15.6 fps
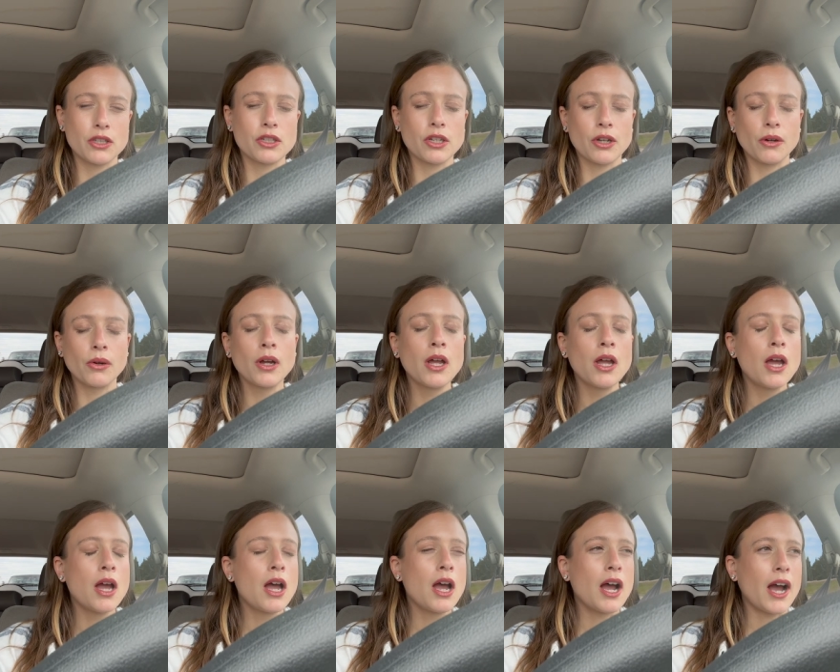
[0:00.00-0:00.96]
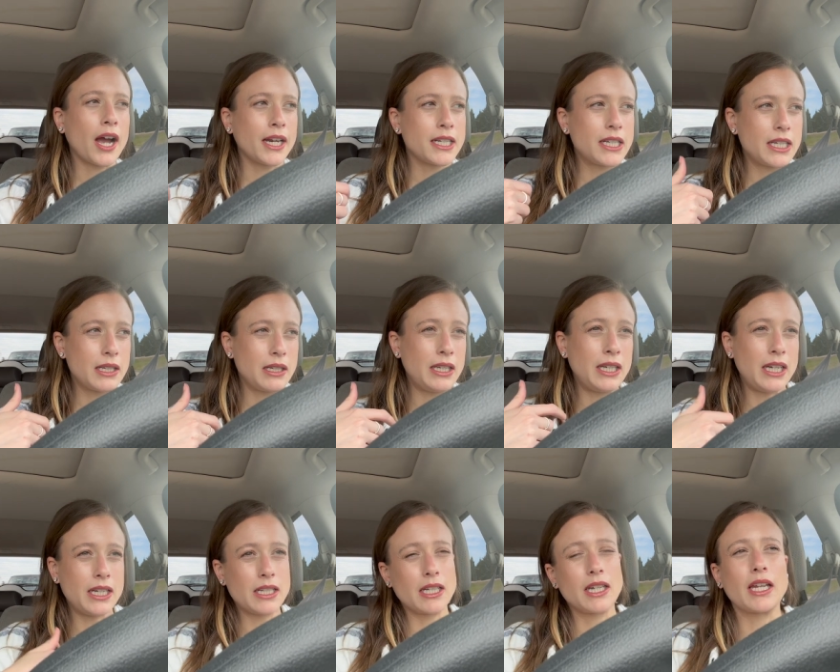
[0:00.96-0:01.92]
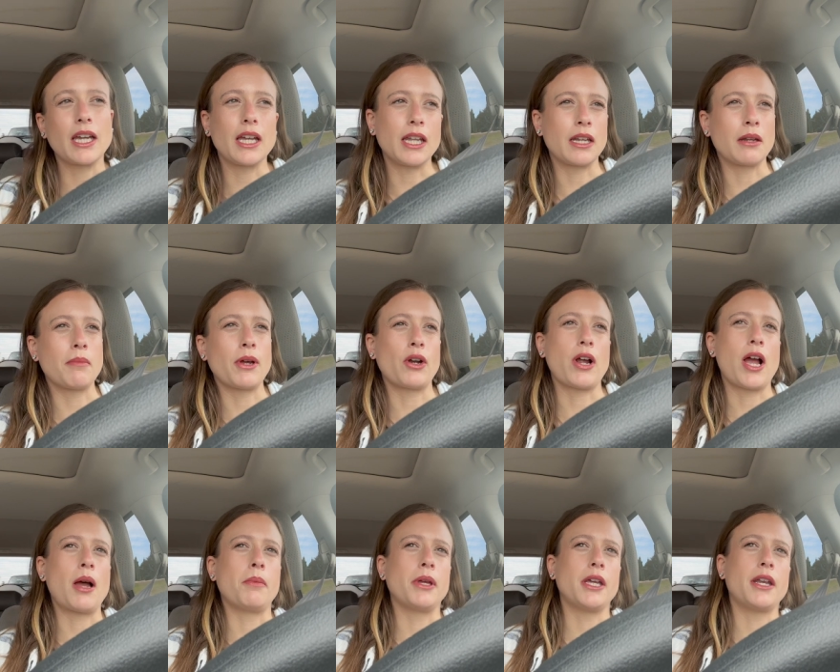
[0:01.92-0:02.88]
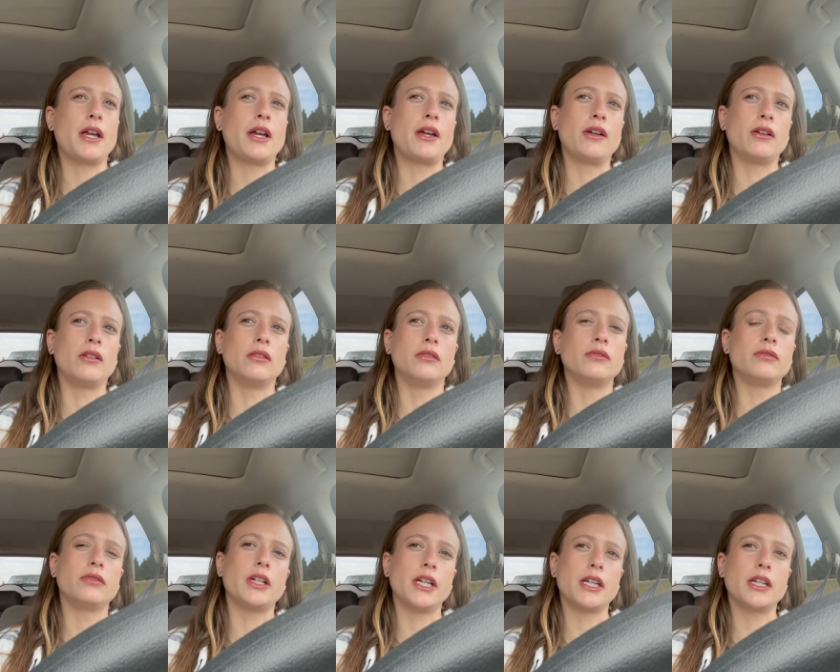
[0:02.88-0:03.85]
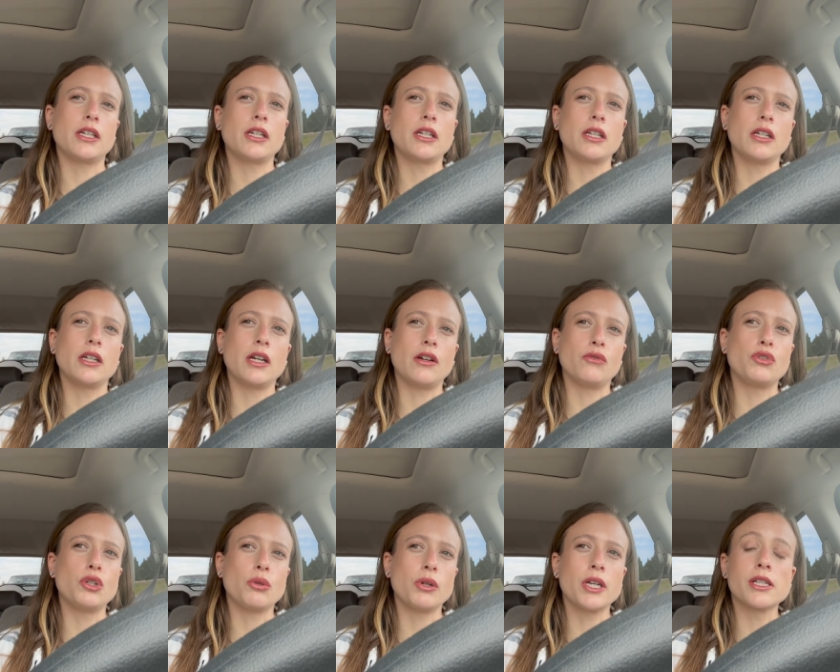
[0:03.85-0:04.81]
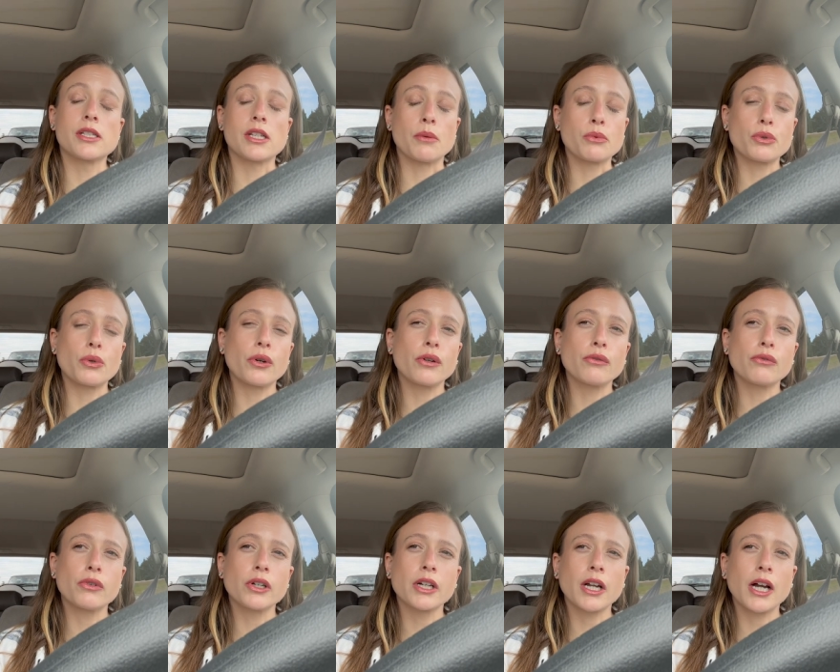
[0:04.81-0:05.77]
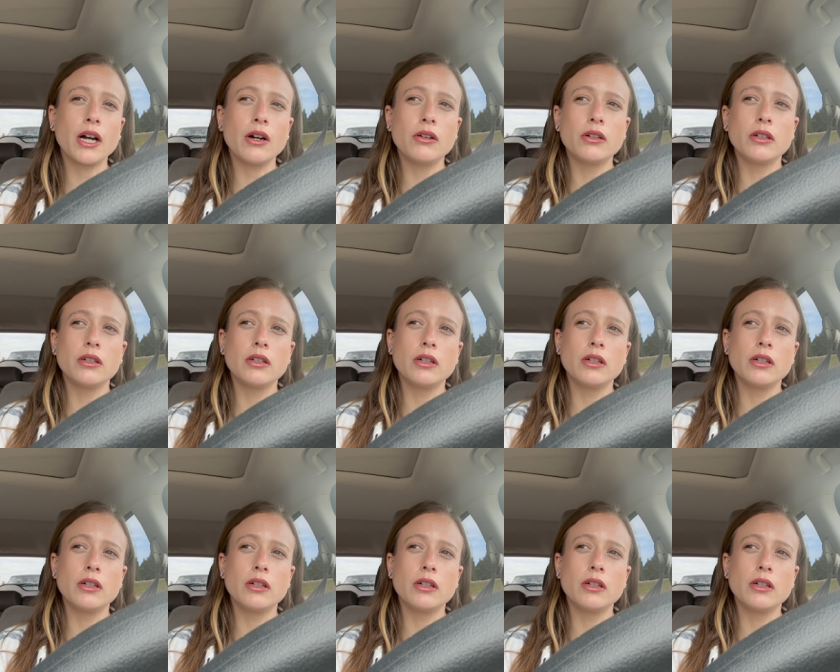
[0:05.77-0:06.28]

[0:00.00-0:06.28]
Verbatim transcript: So I need to get in a better habit of like, of doing some sort of workout